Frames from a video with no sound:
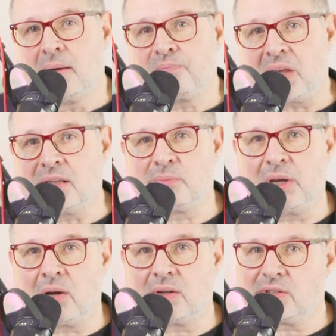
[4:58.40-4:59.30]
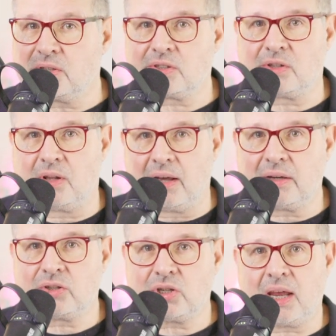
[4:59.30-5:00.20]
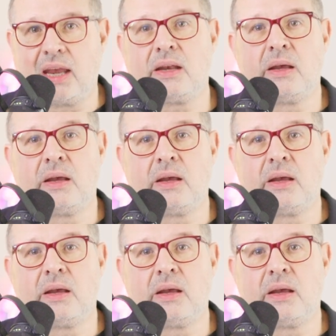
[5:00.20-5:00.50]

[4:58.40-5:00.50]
is because the Solana chain